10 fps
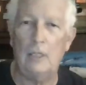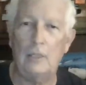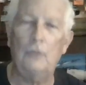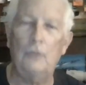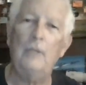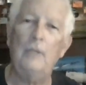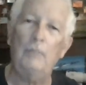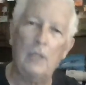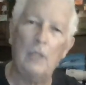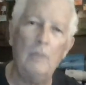until they
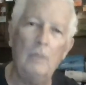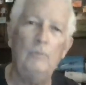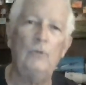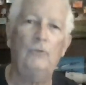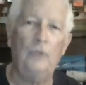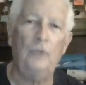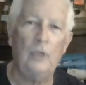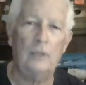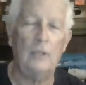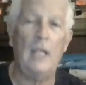become your
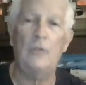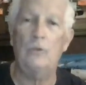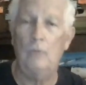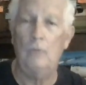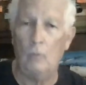friend, as you